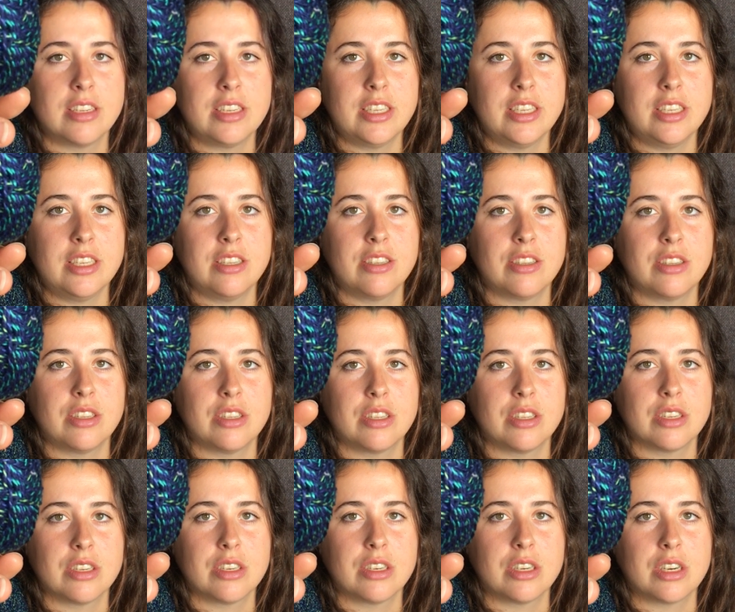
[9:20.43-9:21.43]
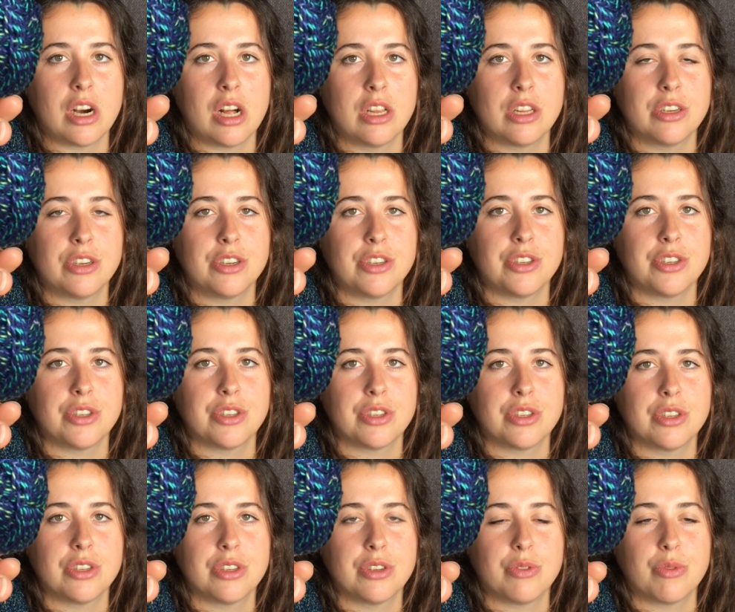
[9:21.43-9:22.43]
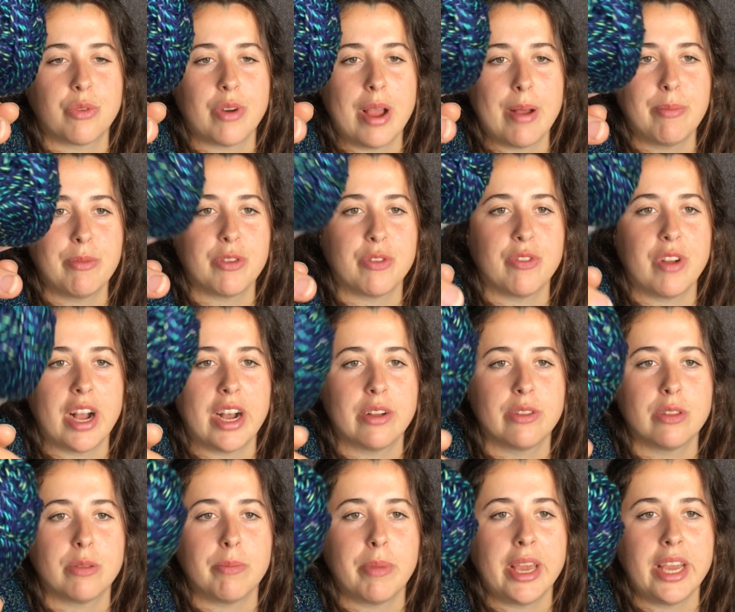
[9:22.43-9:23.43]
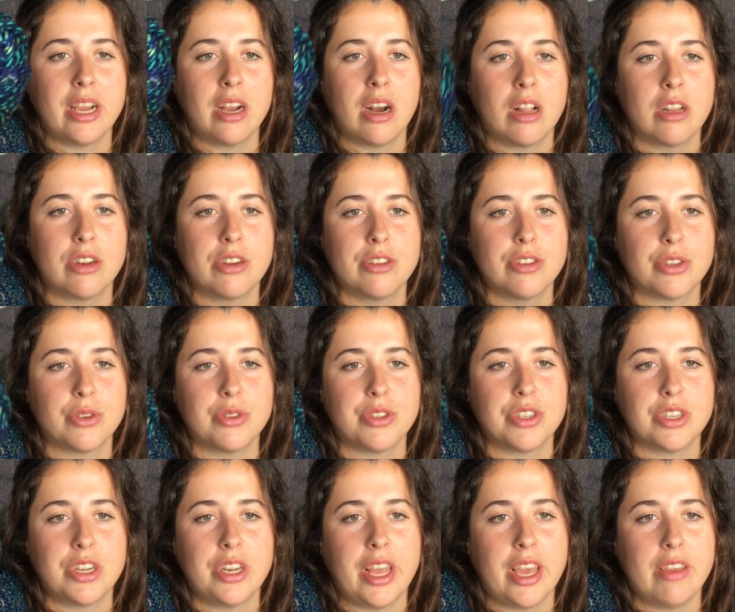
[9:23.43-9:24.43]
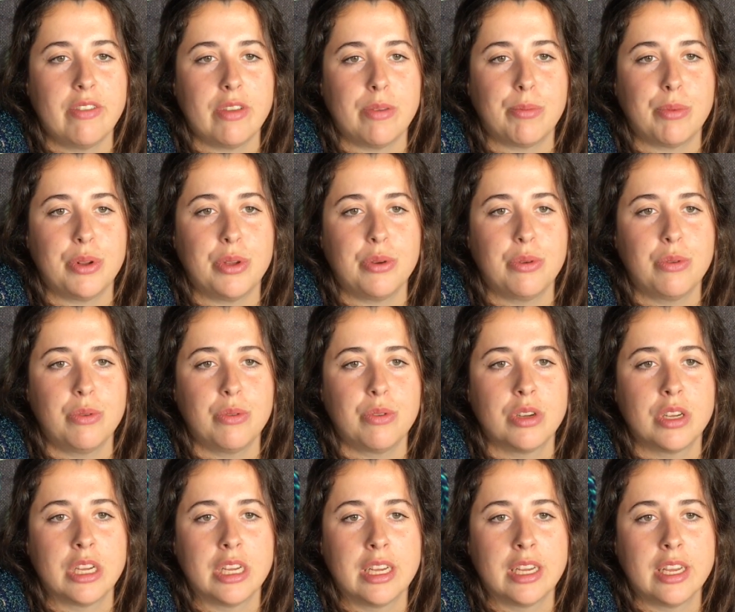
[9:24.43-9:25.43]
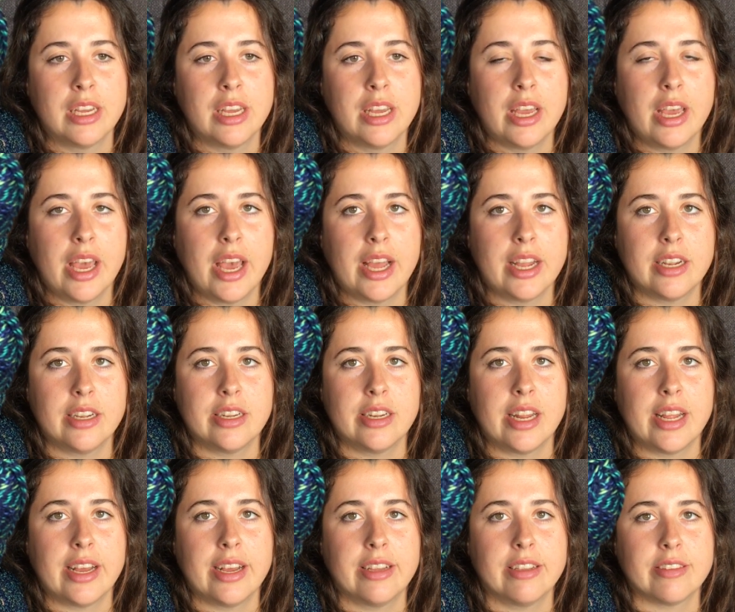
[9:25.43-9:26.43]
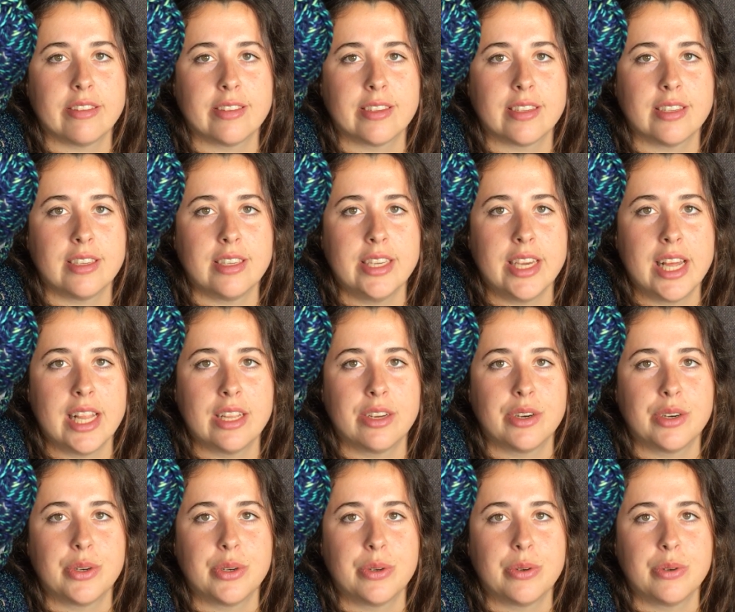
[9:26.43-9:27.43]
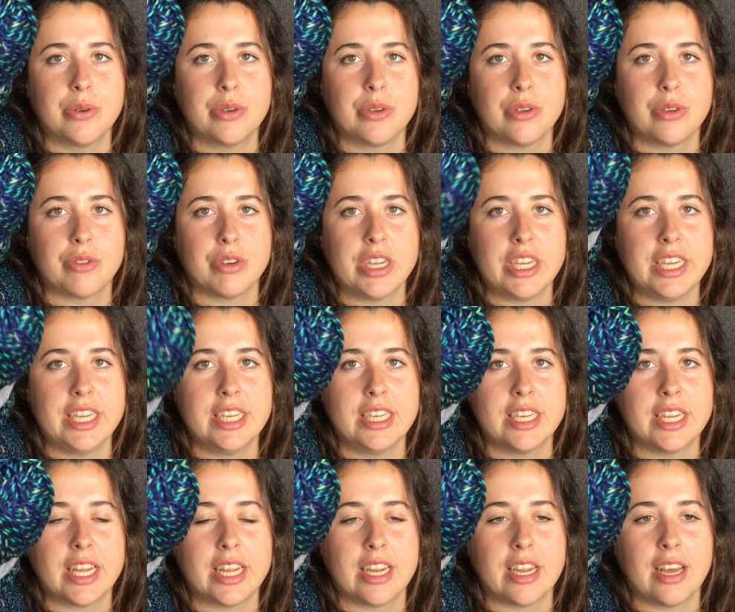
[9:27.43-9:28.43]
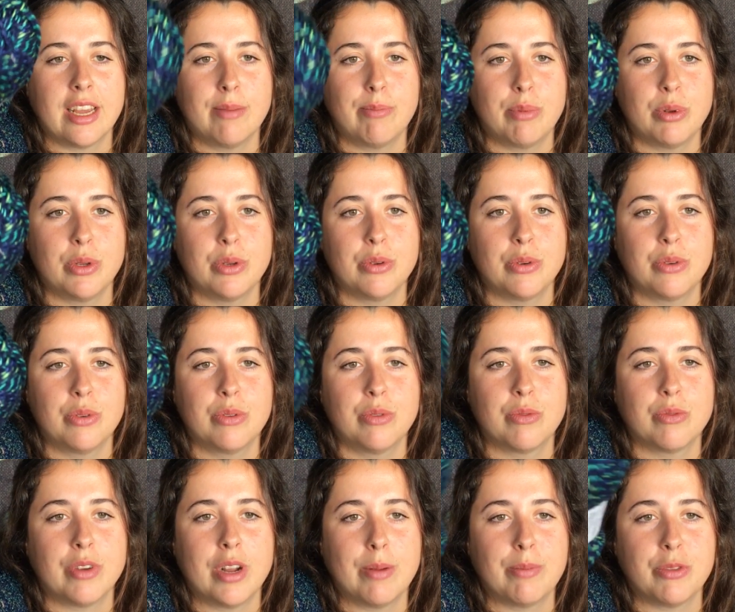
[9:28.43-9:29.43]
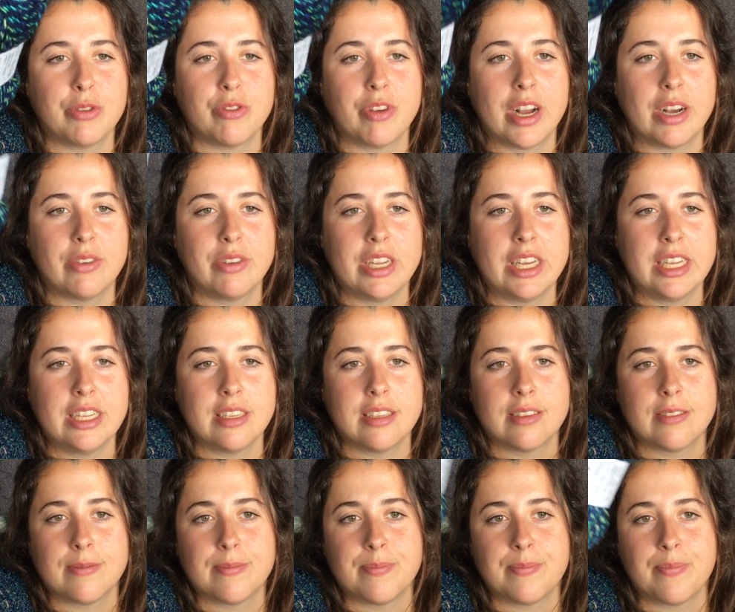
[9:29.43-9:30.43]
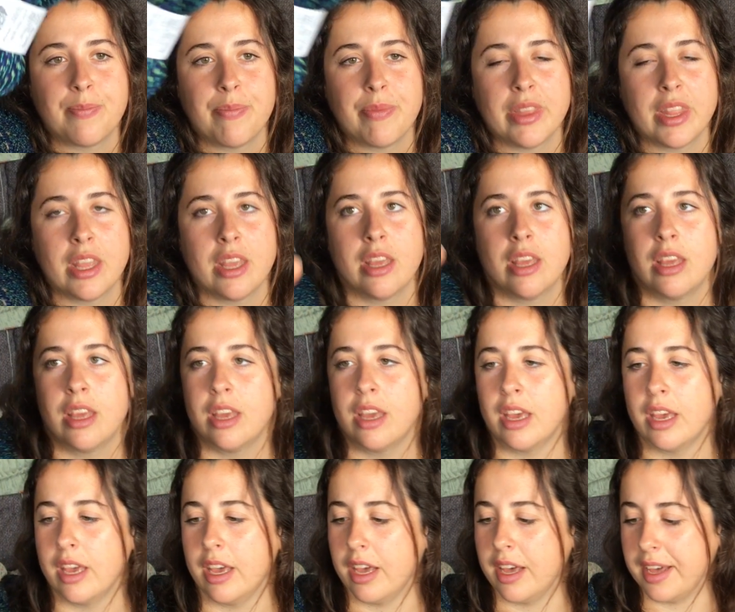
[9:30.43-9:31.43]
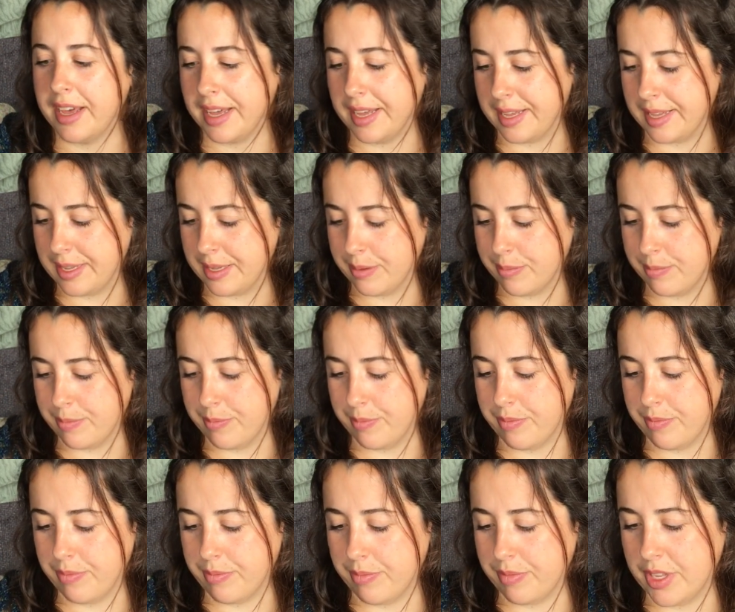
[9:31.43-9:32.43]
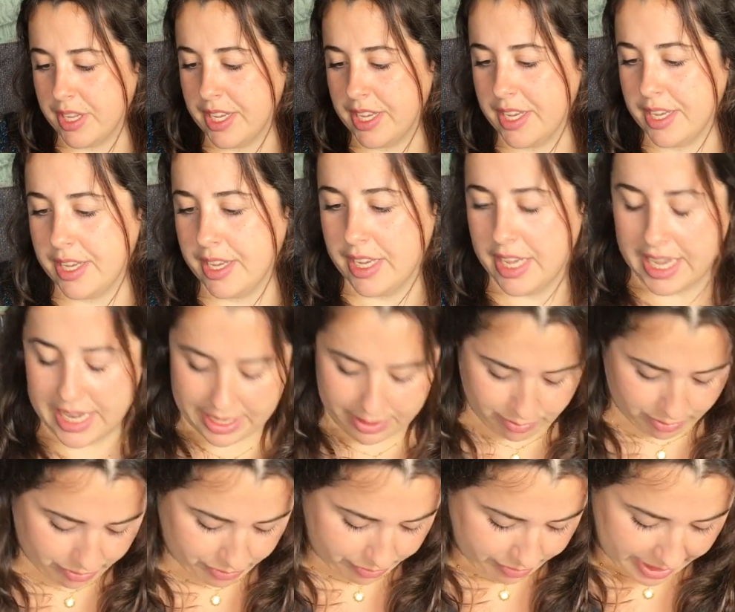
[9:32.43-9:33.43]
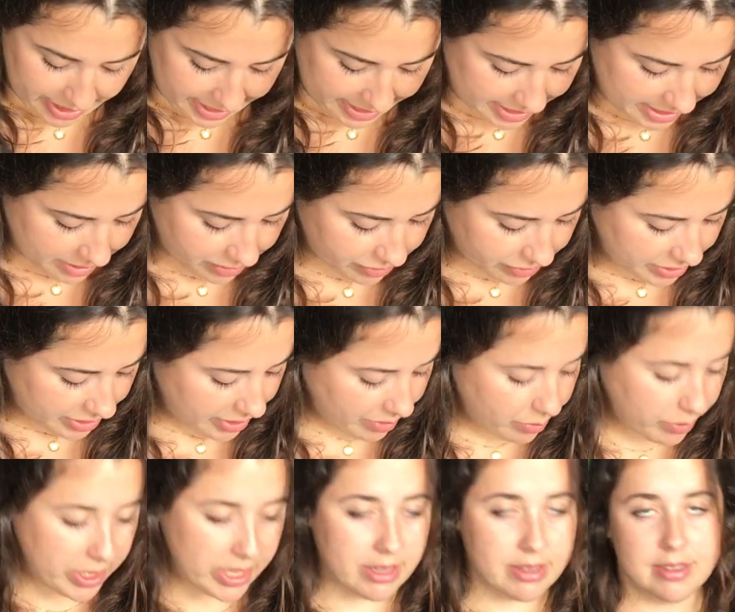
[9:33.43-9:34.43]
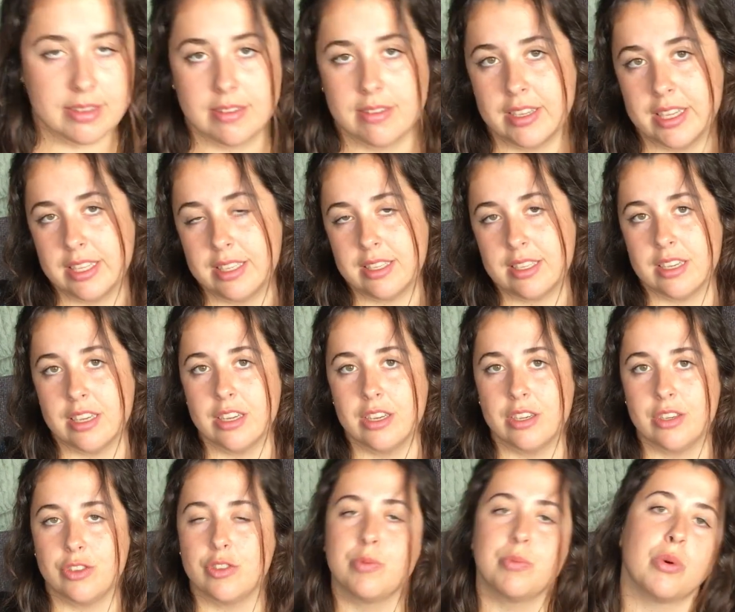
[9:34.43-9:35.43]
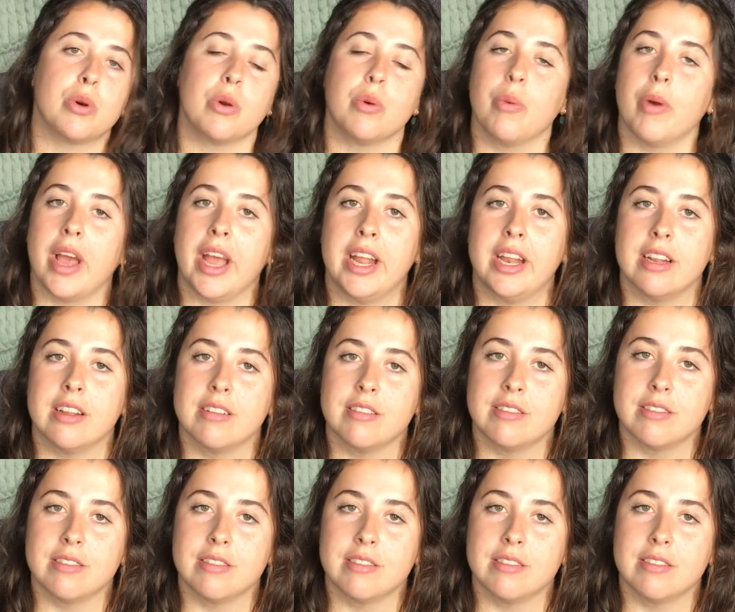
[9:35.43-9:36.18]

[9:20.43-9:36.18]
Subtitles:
these colors wrapped around the main color. So it's a navy blue, and it has yellow, green, and light blue wrapped around it. And it was really nice to knit with. It's a sport weight